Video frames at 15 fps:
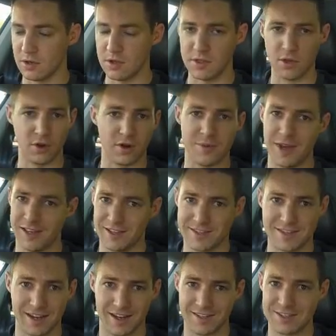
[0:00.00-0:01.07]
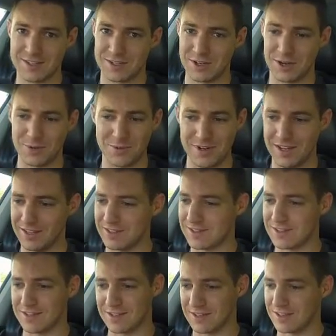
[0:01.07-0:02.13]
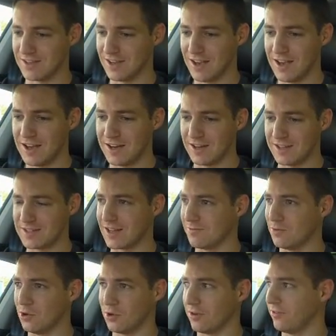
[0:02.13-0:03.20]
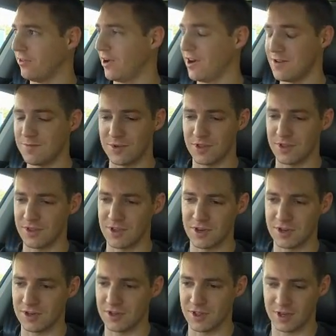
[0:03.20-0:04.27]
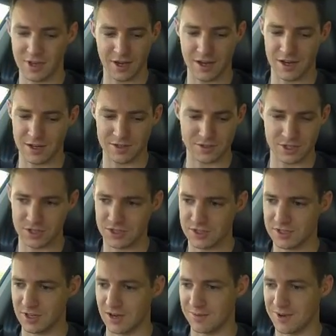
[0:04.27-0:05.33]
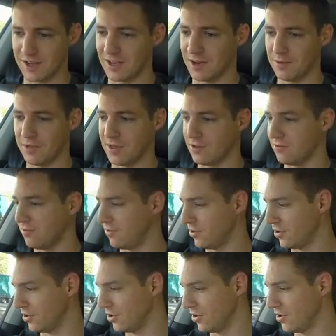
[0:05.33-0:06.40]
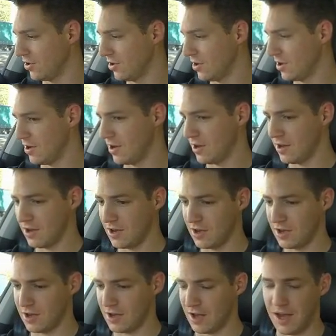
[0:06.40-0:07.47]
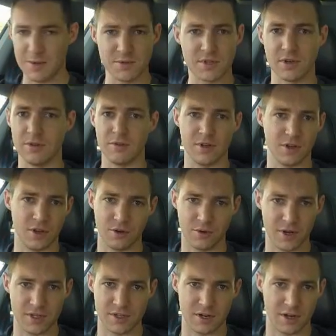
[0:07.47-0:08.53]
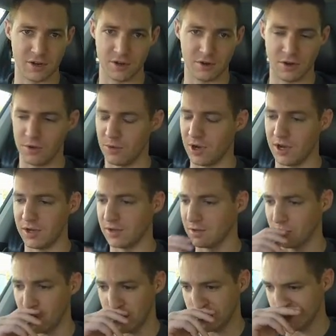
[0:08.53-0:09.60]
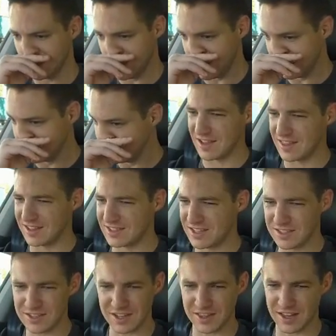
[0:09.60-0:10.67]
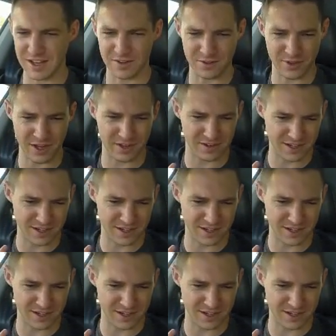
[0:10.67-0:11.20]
The automatic start-stop needs to have more refinement. The car just started back up then for absolutely no reason. I don't know why I did that. There's things like that